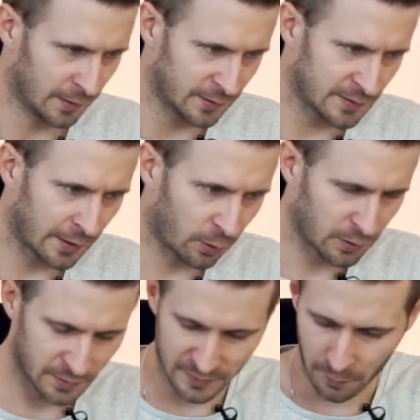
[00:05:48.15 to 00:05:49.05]
these are
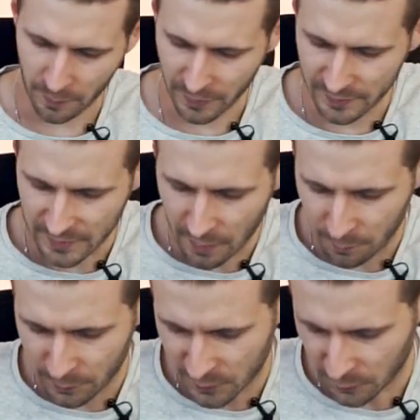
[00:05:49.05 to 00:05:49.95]
only some
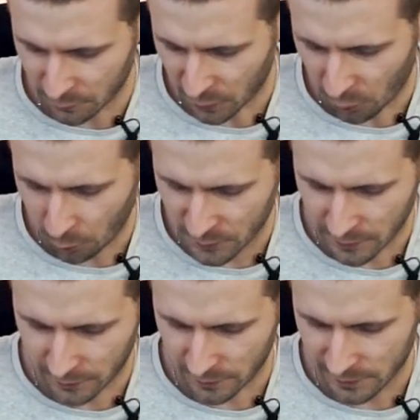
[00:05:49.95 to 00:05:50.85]
examples of the
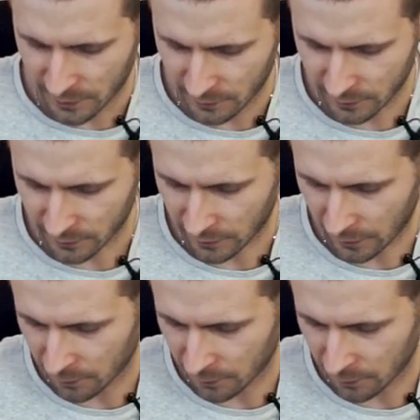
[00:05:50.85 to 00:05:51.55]
obstacles that